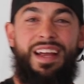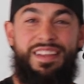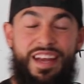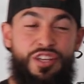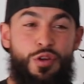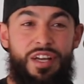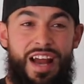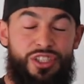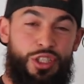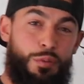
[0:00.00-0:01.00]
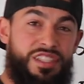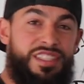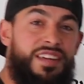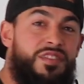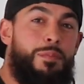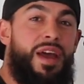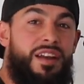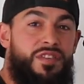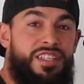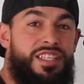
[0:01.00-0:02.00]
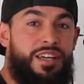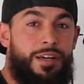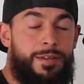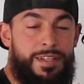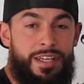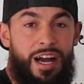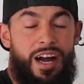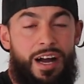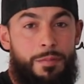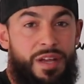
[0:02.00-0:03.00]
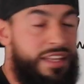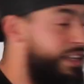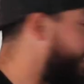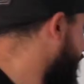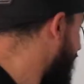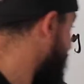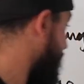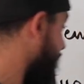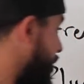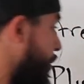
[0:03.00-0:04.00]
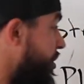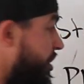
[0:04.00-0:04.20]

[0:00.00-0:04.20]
and that you can actually receive the benefits here. And then lastly too,